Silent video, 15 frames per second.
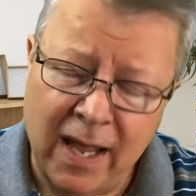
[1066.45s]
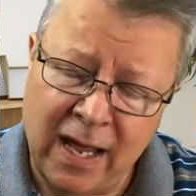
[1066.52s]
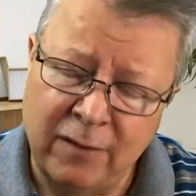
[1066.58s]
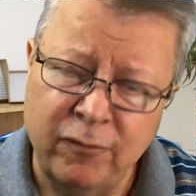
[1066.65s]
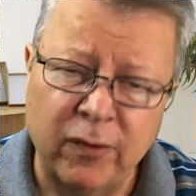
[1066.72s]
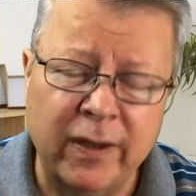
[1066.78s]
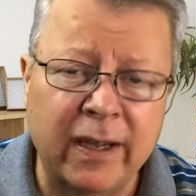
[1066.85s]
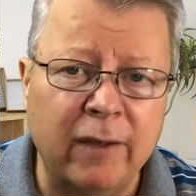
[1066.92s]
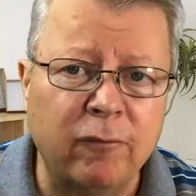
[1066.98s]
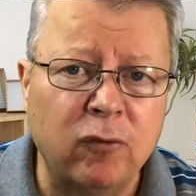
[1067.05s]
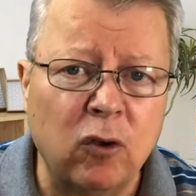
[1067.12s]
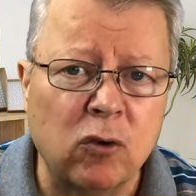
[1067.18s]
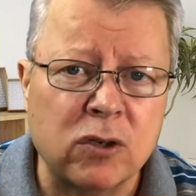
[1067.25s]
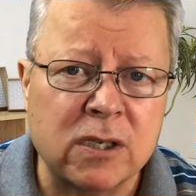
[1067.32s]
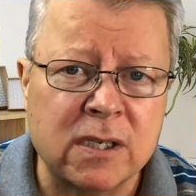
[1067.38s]
and forgive
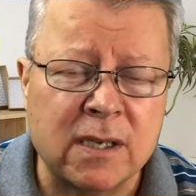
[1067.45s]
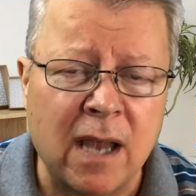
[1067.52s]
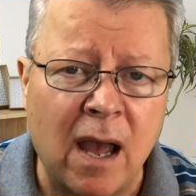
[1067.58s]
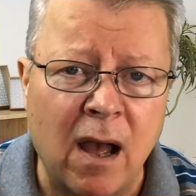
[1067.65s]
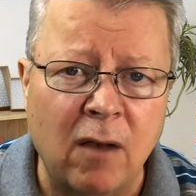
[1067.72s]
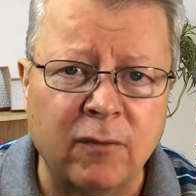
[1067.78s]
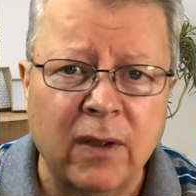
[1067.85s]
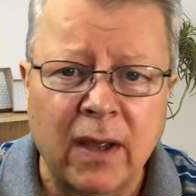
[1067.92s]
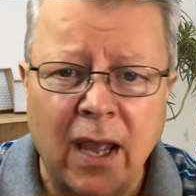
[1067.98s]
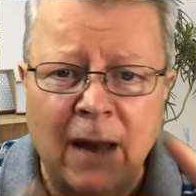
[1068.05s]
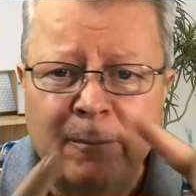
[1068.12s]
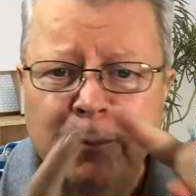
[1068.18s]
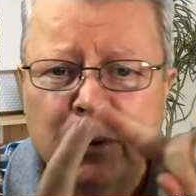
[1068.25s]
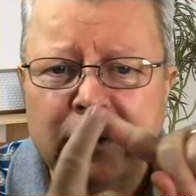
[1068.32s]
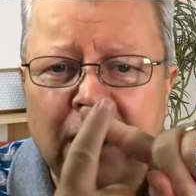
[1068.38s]
yourself
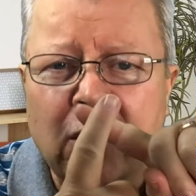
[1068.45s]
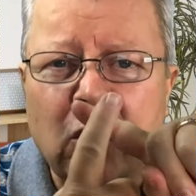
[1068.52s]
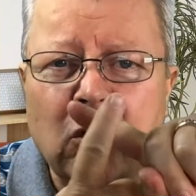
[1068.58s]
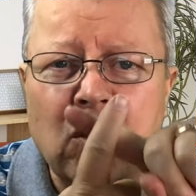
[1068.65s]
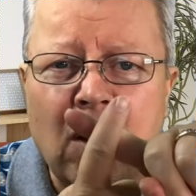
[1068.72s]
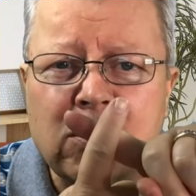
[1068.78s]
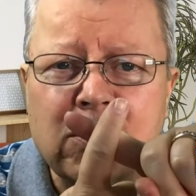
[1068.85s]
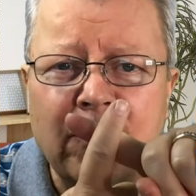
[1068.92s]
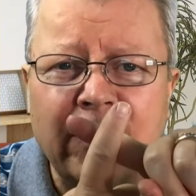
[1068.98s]
and put the cross